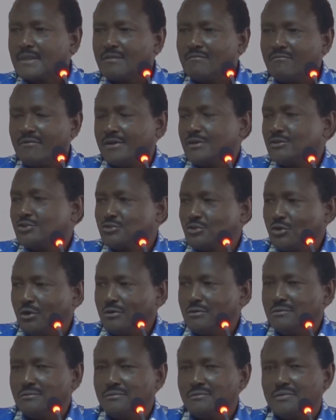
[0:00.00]
Very
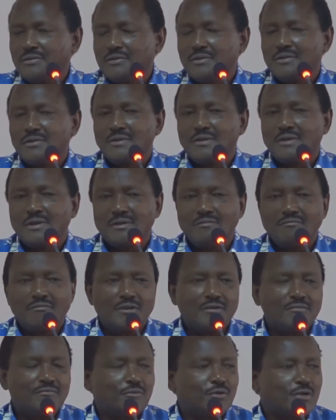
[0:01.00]
strong and
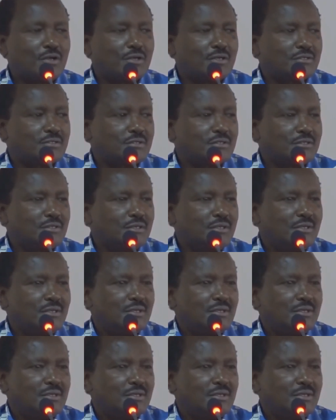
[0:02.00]
very focused.